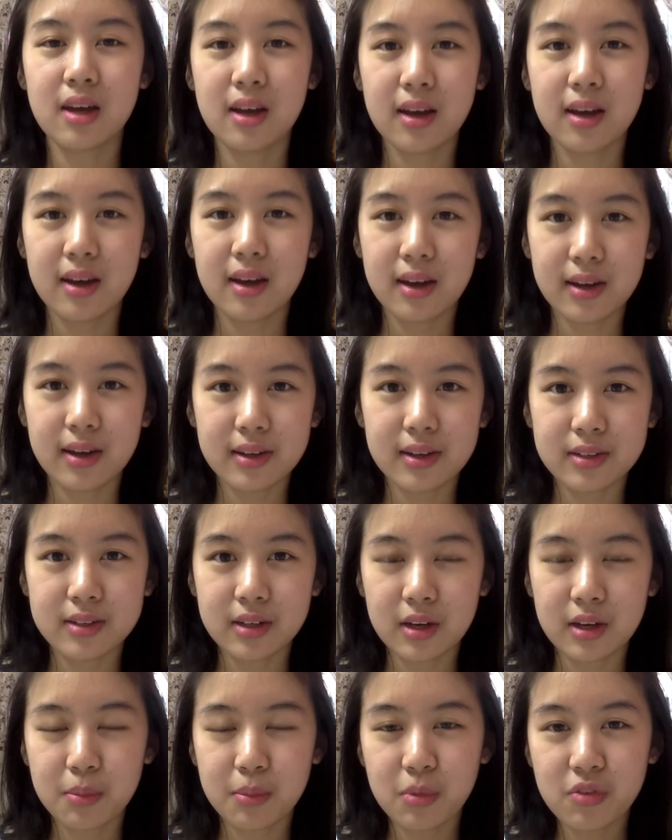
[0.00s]
And I
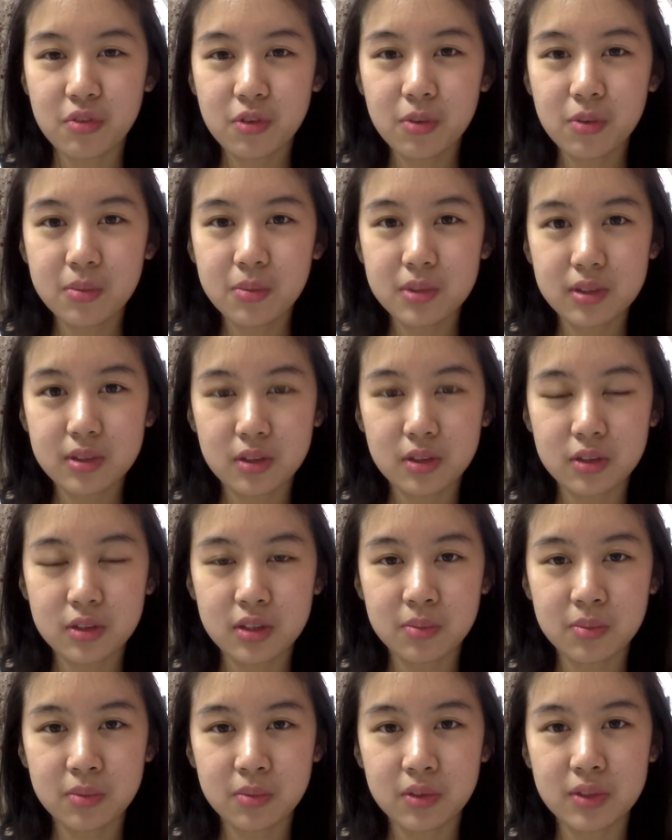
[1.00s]
performed
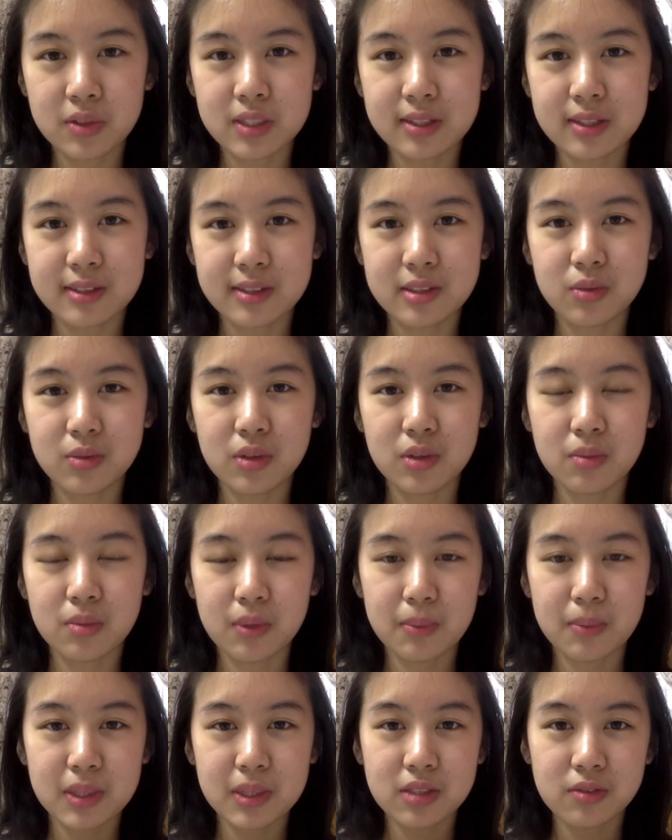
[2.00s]
contemporary dance with my
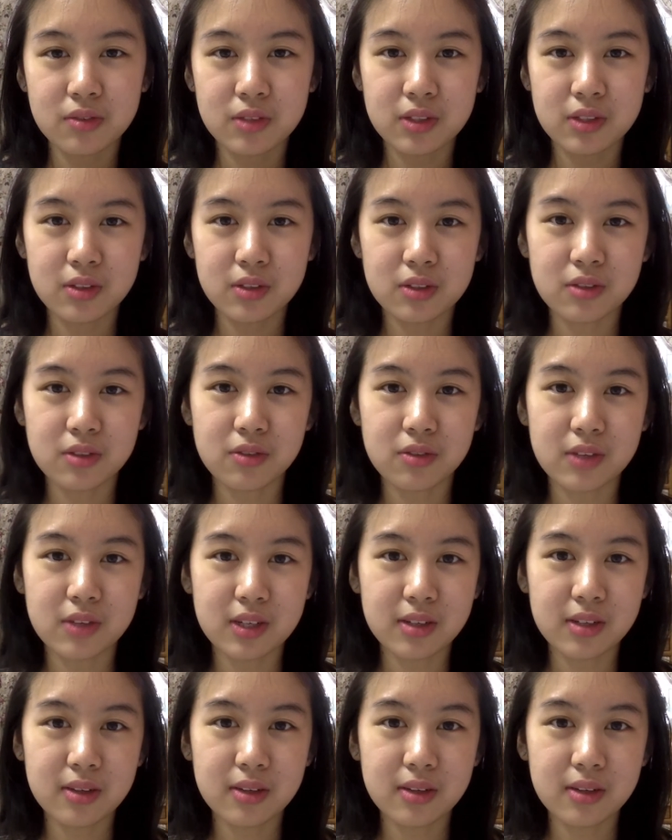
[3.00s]
best friend Olivia,